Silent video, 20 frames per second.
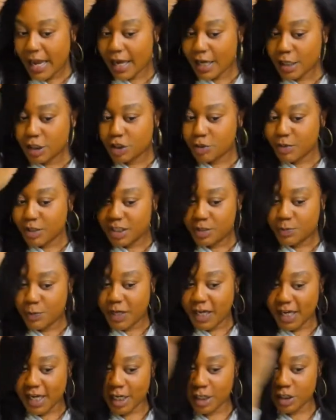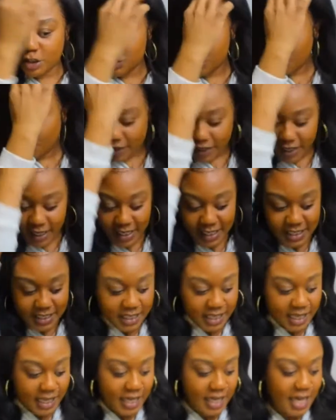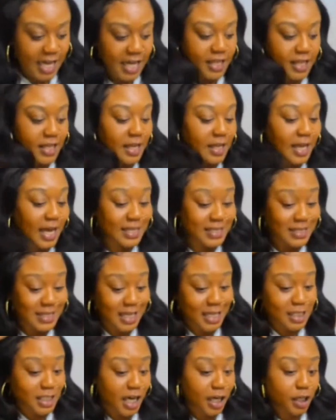As we speak, it's super easy. The lace is